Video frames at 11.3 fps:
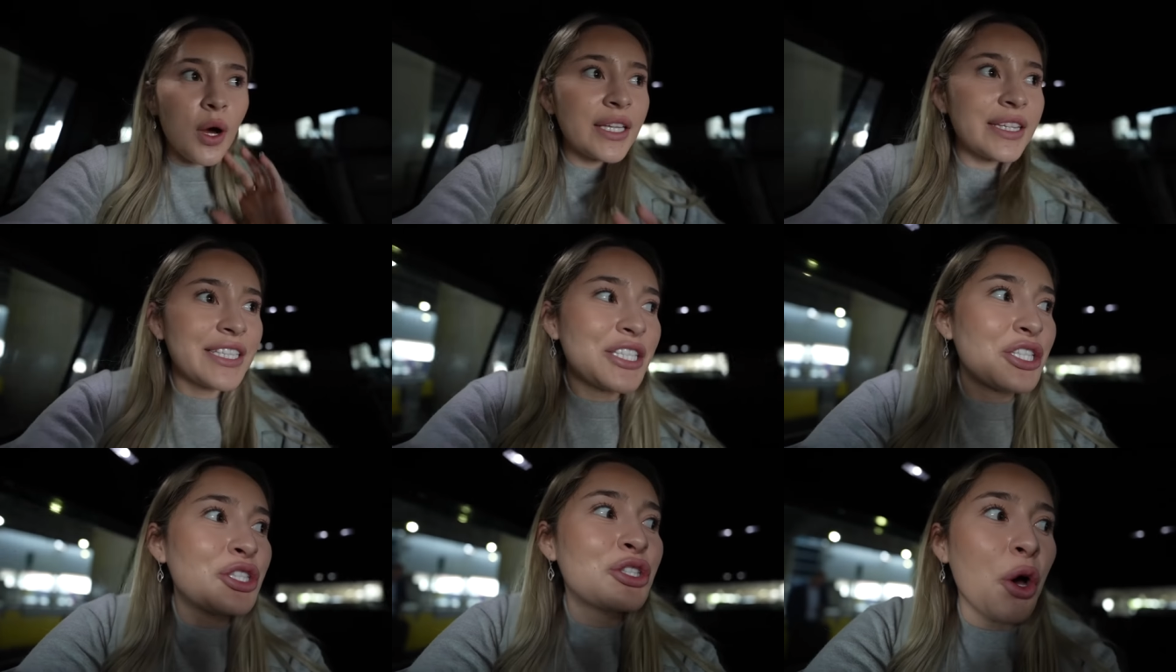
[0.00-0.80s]
what? This
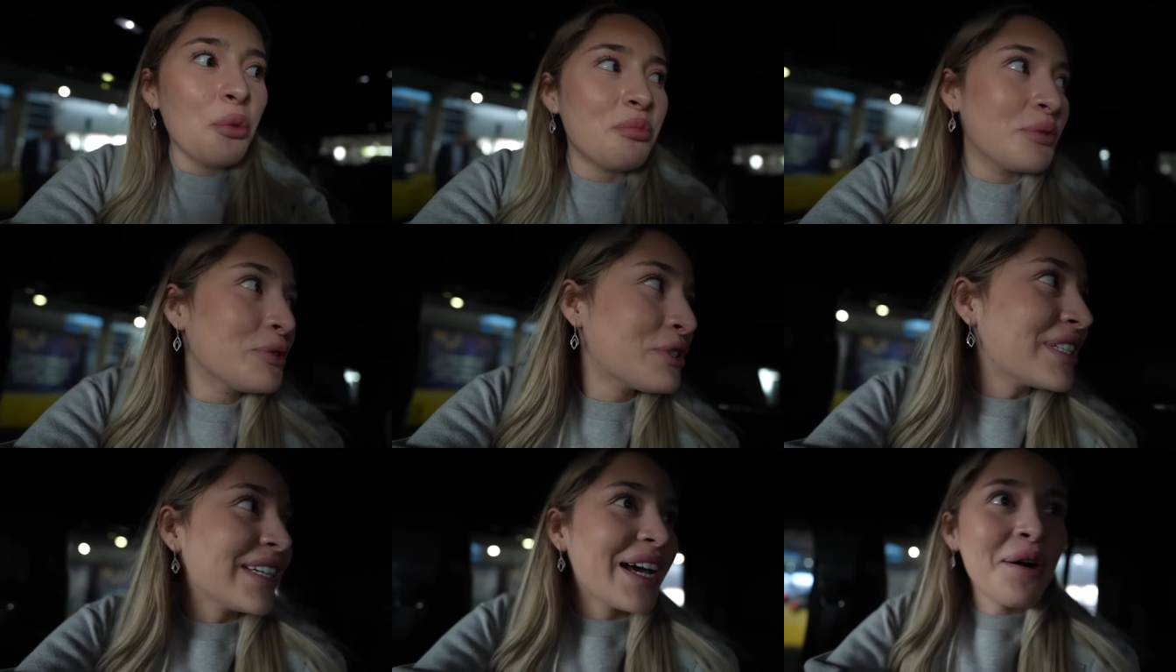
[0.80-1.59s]
is so
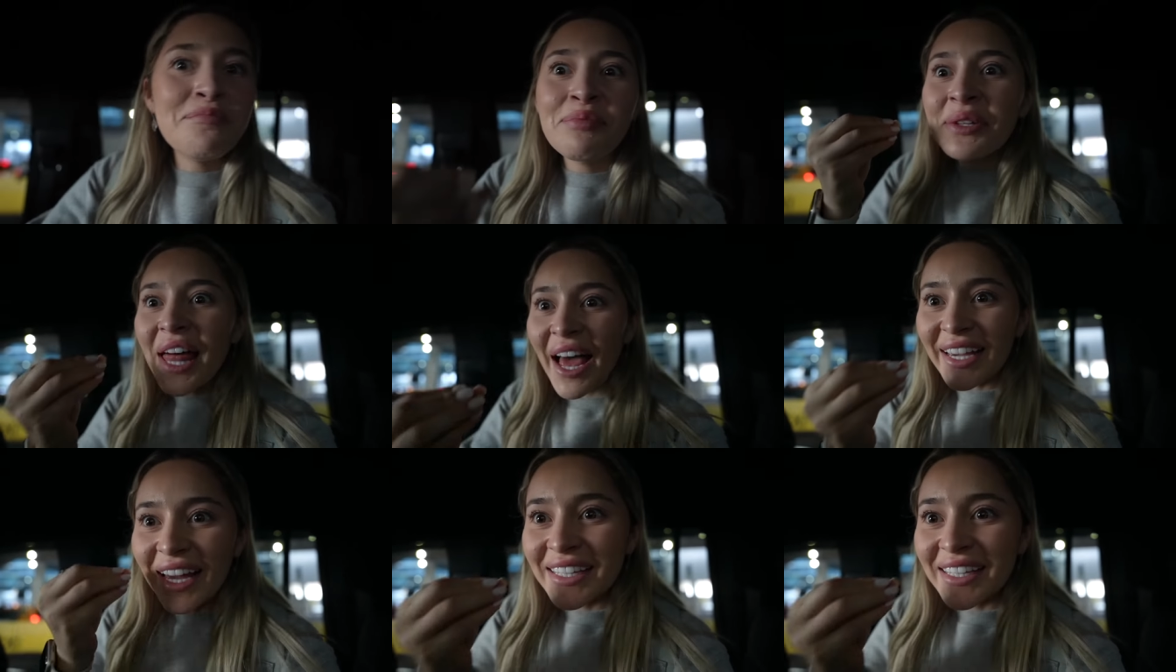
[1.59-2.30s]
bougie. A black